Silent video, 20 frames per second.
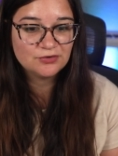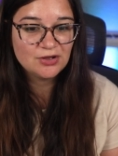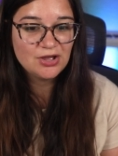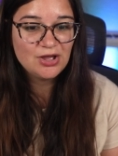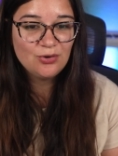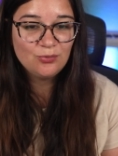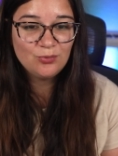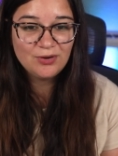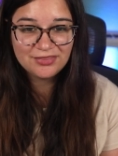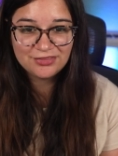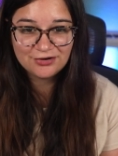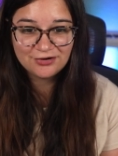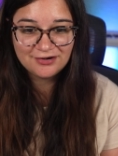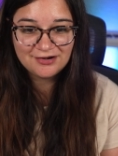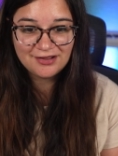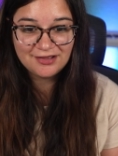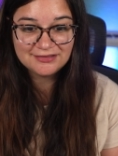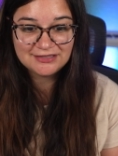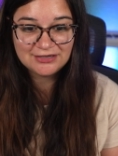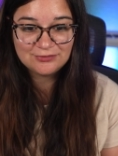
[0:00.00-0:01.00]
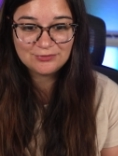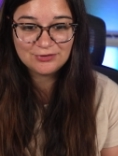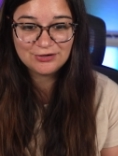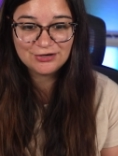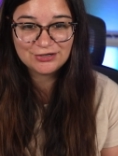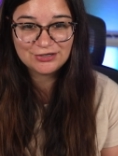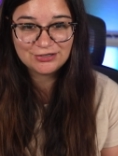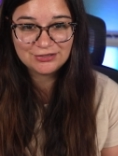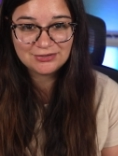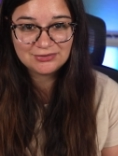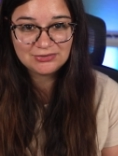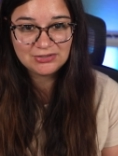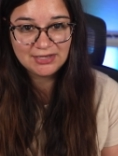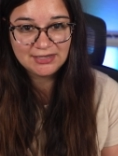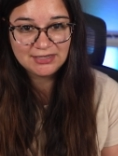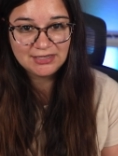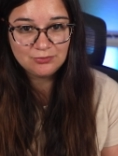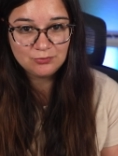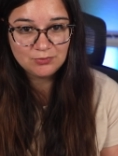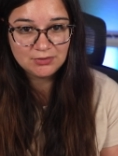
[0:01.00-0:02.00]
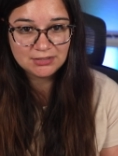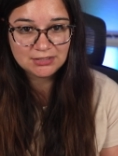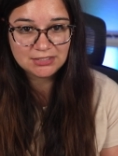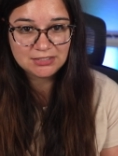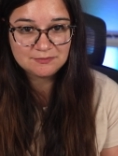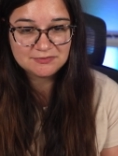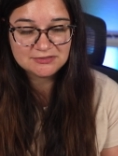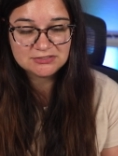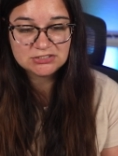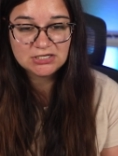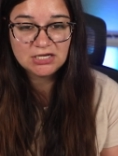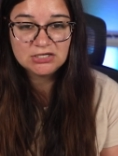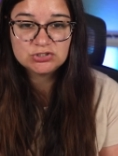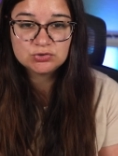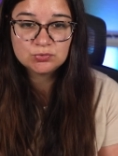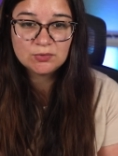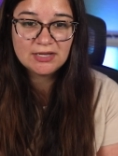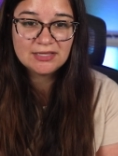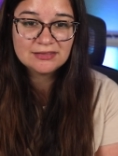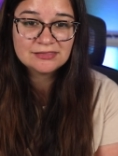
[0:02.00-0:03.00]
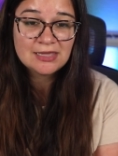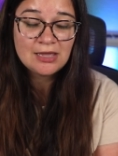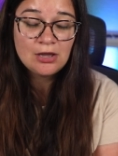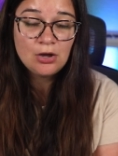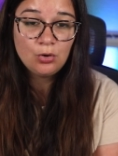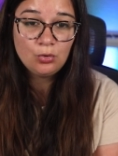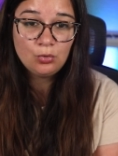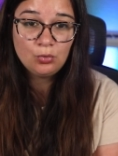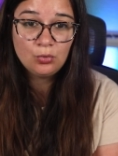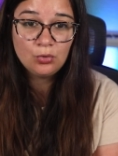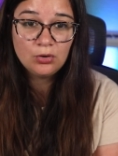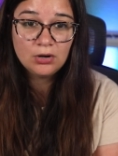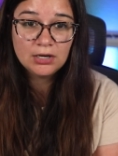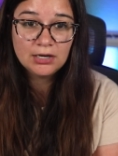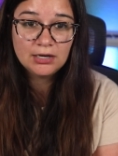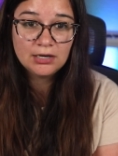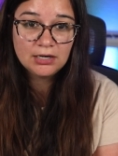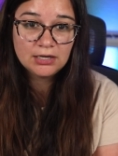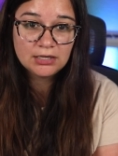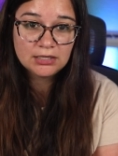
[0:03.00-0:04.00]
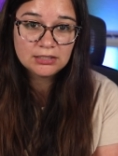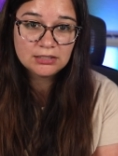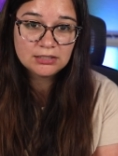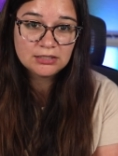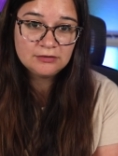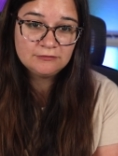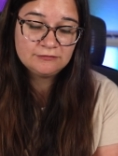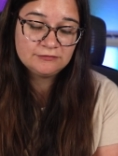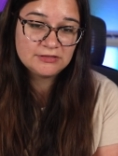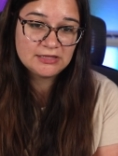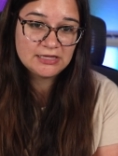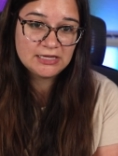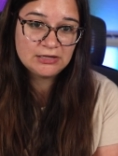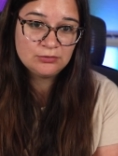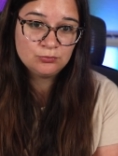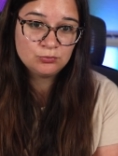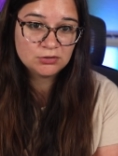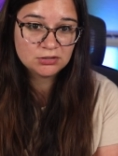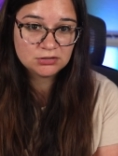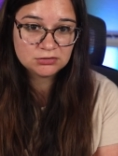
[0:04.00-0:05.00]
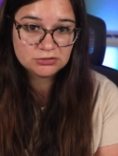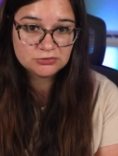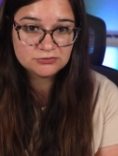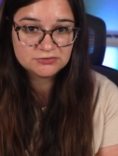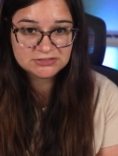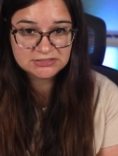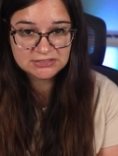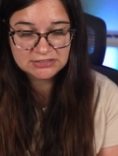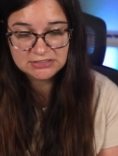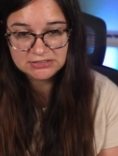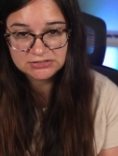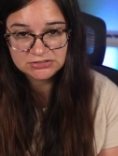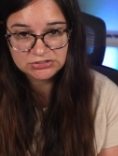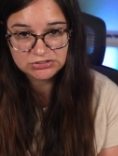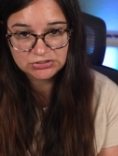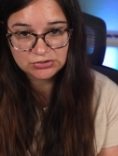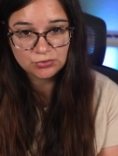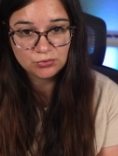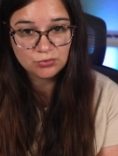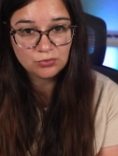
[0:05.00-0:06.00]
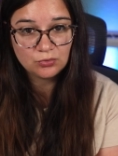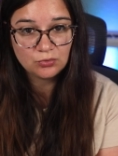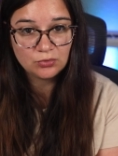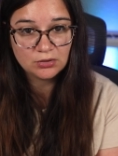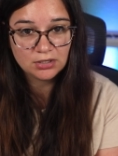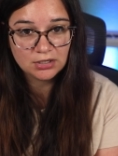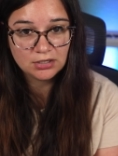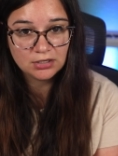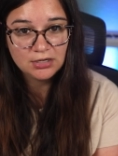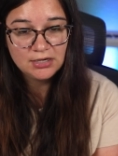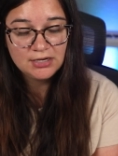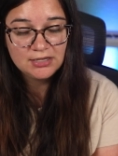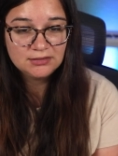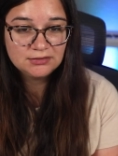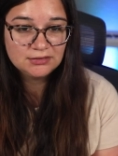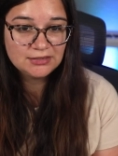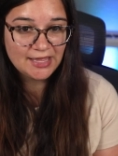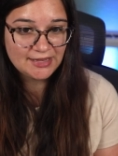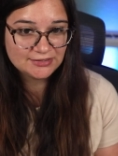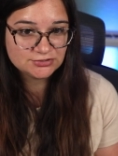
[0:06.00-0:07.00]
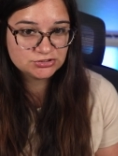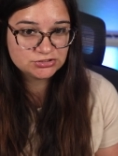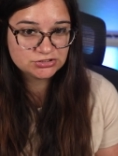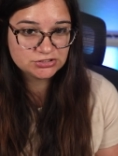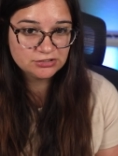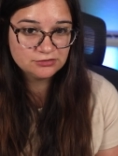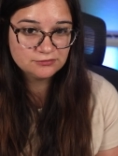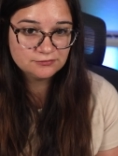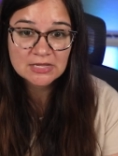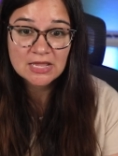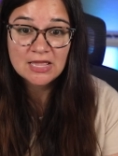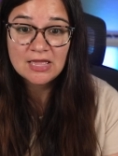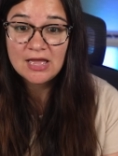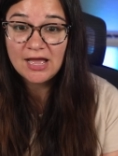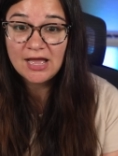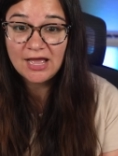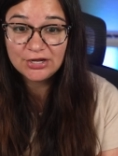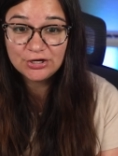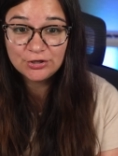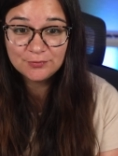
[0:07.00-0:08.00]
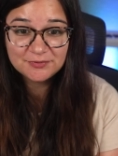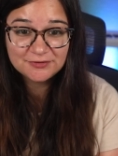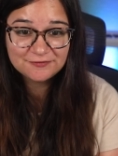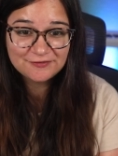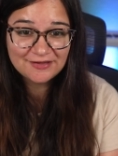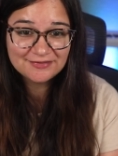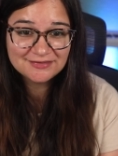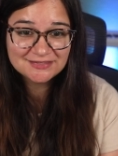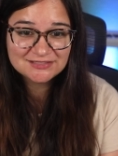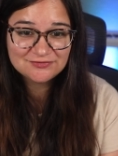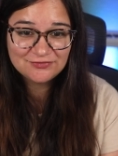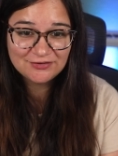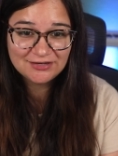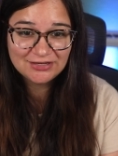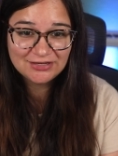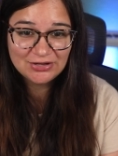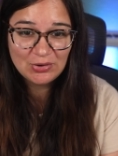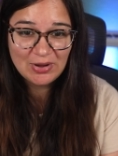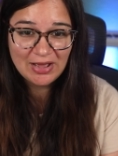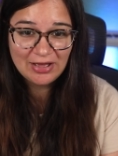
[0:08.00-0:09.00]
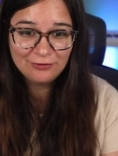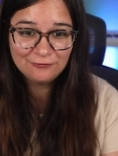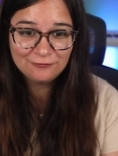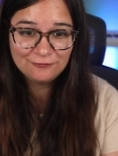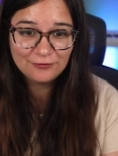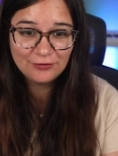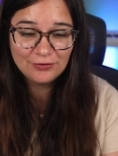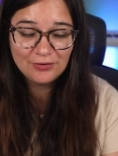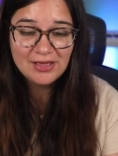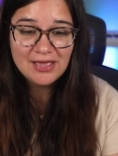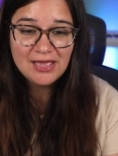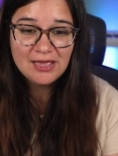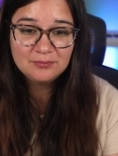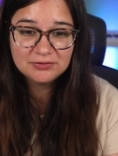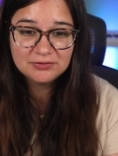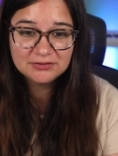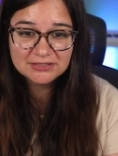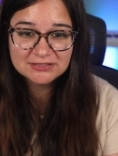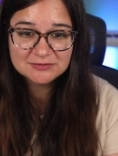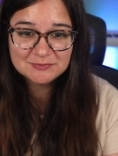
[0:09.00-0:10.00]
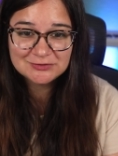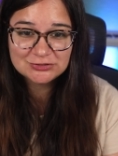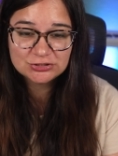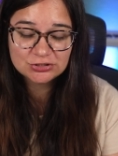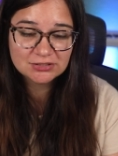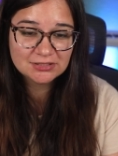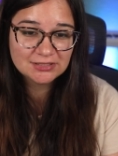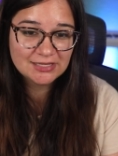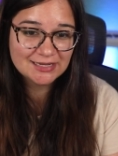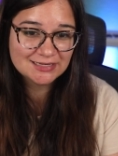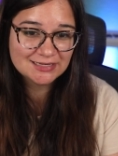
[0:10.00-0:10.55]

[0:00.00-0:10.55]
whether or not they were a good client and want to keep in touch with, or if they were closed this year or last year. I hope you found this video helpful. Please be sure to like and